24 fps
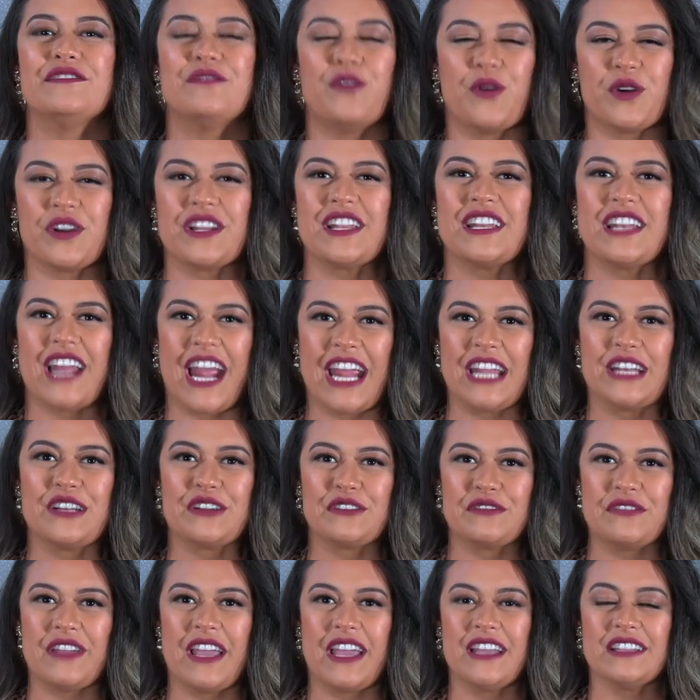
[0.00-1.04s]

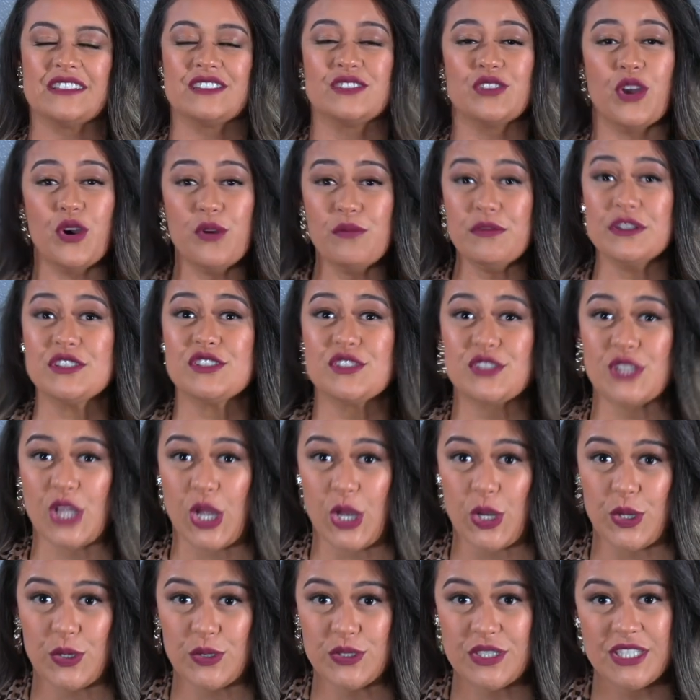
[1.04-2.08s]
49er fan. So much
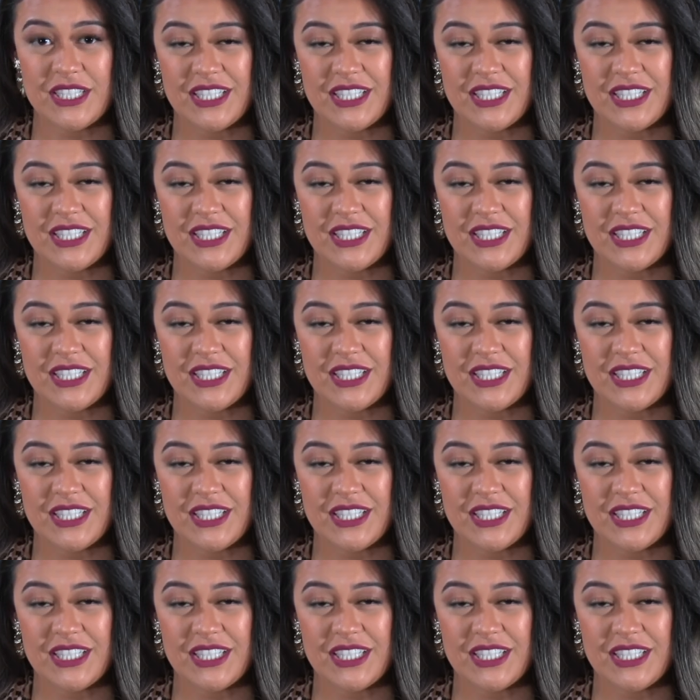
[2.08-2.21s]
so.